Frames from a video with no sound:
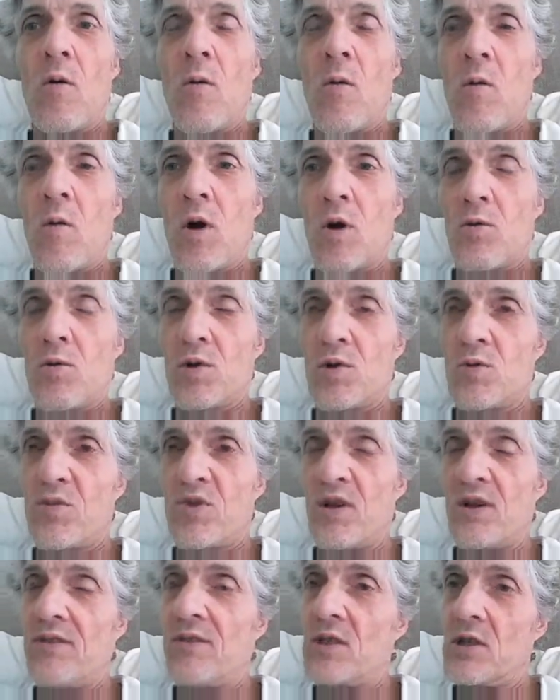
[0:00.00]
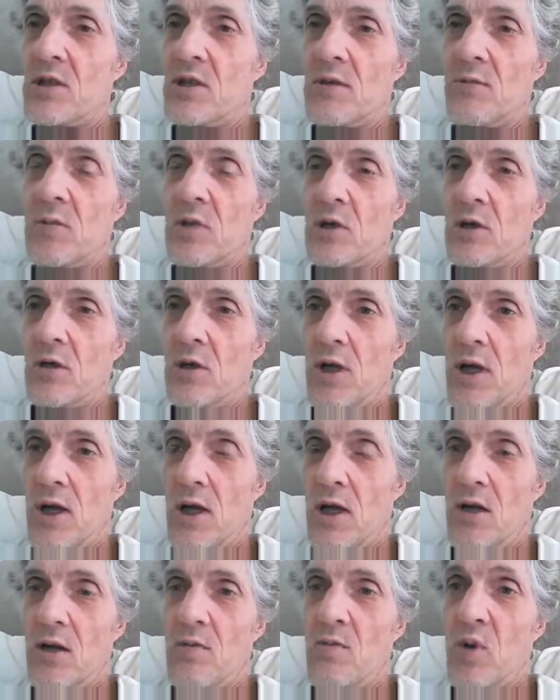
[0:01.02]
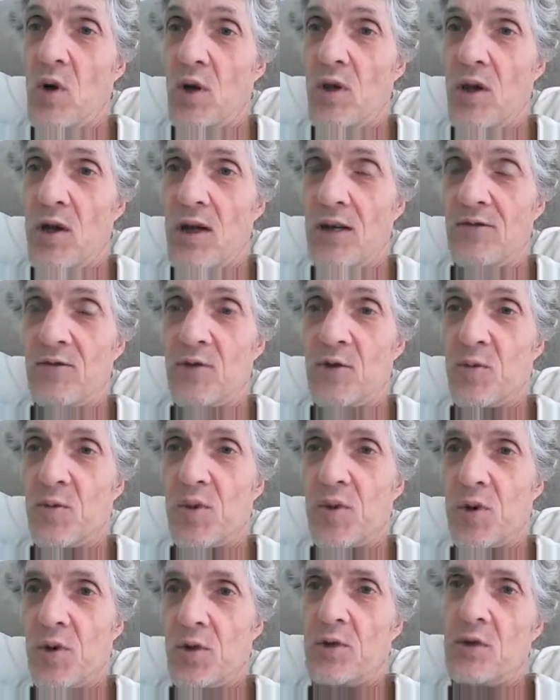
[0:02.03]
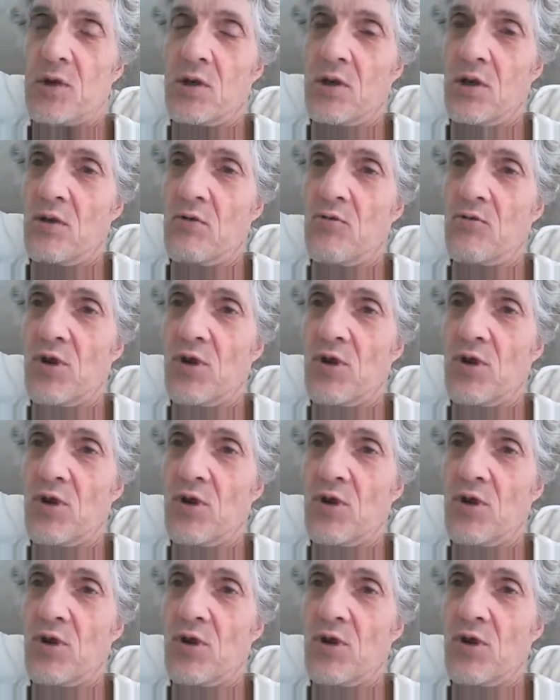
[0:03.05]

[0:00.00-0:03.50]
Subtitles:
what was previously merely added by the hydrogen peroxide